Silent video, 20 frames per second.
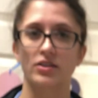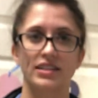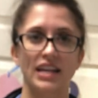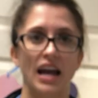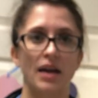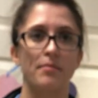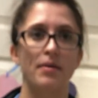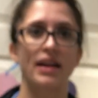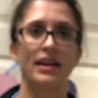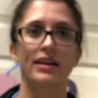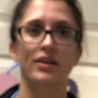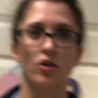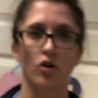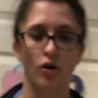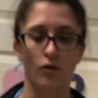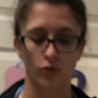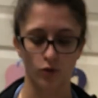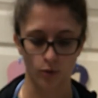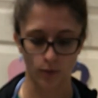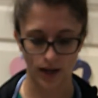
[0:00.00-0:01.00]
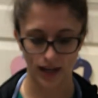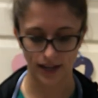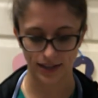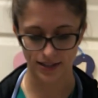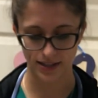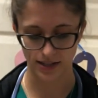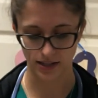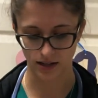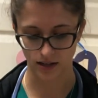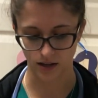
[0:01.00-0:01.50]
diabetic or
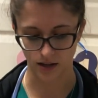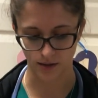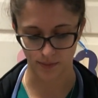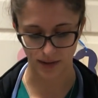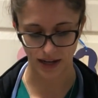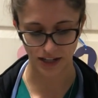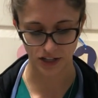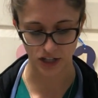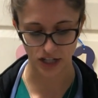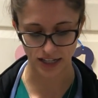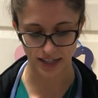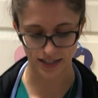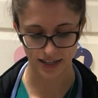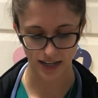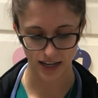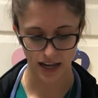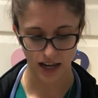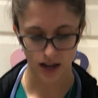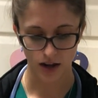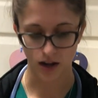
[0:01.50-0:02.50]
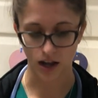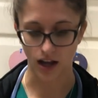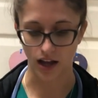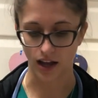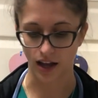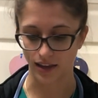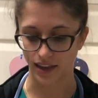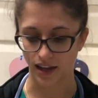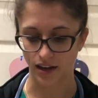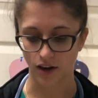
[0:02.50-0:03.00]
overweight patients.
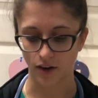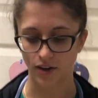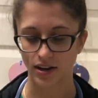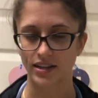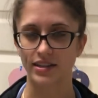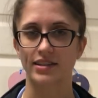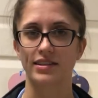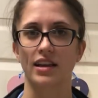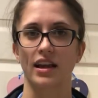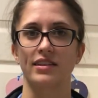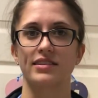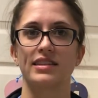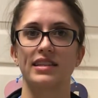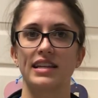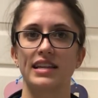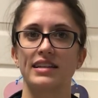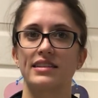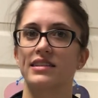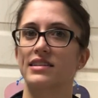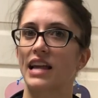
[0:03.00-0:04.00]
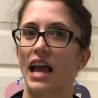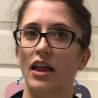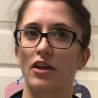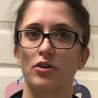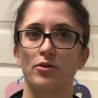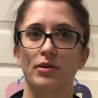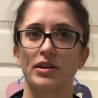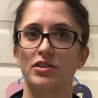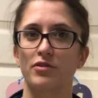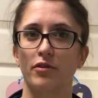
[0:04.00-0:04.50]
And then I already discussed these,
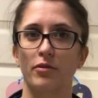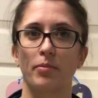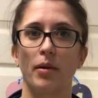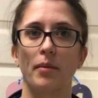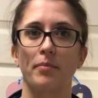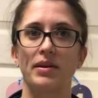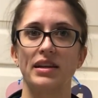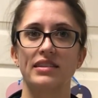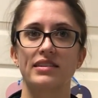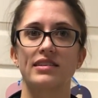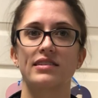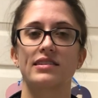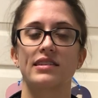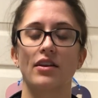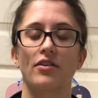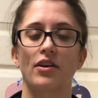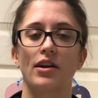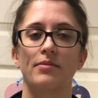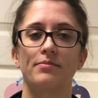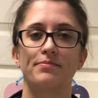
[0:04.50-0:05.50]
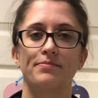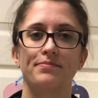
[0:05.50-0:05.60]
calorie rich for puppies, etc.